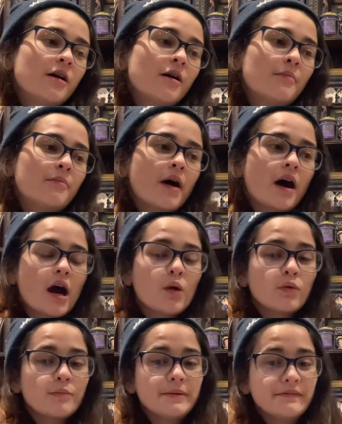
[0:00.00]
but I
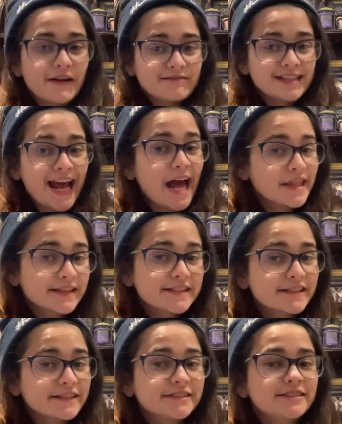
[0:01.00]
would be very
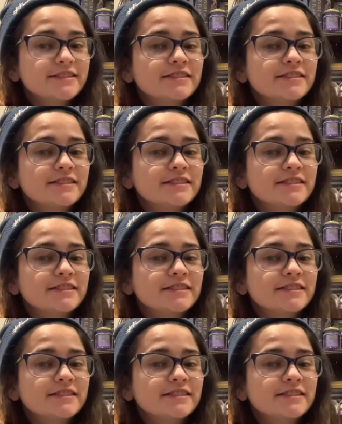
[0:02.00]
hesitant